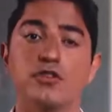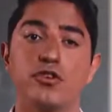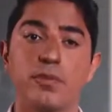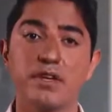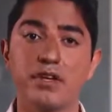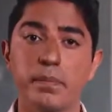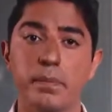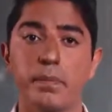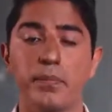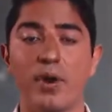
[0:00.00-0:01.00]
During your
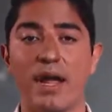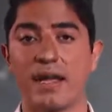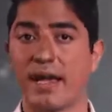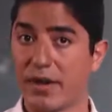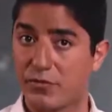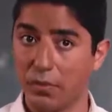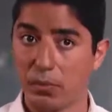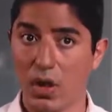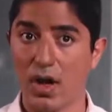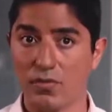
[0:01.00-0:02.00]
break after
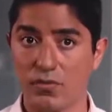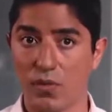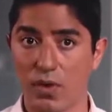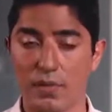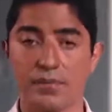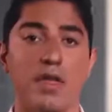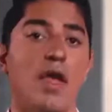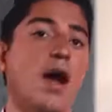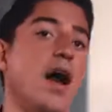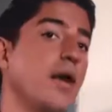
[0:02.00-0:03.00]
block 4,
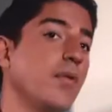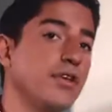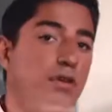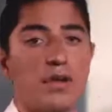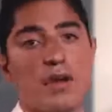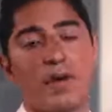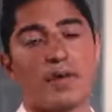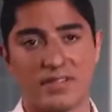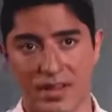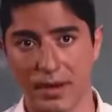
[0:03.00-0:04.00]
I want you to go
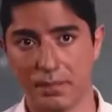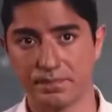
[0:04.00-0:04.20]
outside.